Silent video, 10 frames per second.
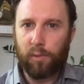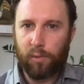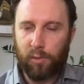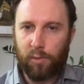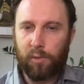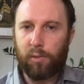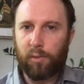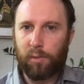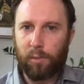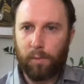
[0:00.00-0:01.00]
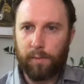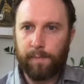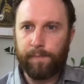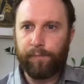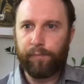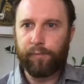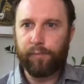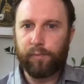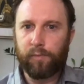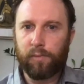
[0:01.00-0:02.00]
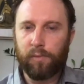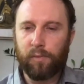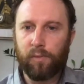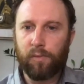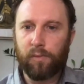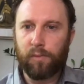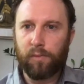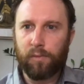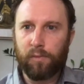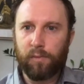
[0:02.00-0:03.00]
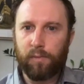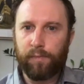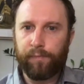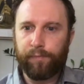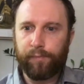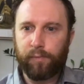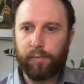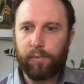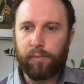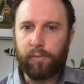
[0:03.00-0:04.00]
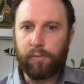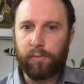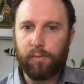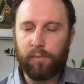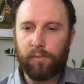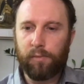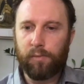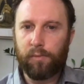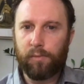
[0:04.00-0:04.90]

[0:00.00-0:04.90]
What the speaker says: (silent)